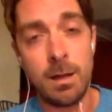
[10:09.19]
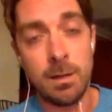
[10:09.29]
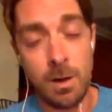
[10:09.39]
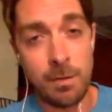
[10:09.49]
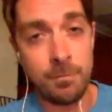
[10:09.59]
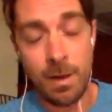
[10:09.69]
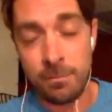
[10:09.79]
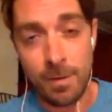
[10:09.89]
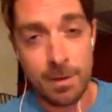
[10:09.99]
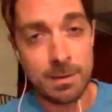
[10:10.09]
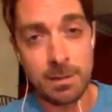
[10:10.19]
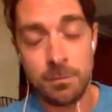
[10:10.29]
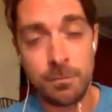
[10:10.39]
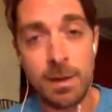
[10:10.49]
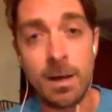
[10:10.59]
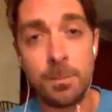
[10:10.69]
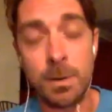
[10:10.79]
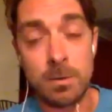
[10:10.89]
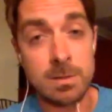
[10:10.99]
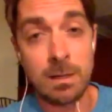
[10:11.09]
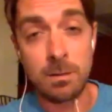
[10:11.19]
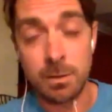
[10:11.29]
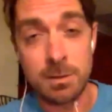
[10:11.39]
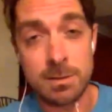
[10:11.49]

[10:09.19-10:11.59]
you know, I finally got fed up and I was like, look,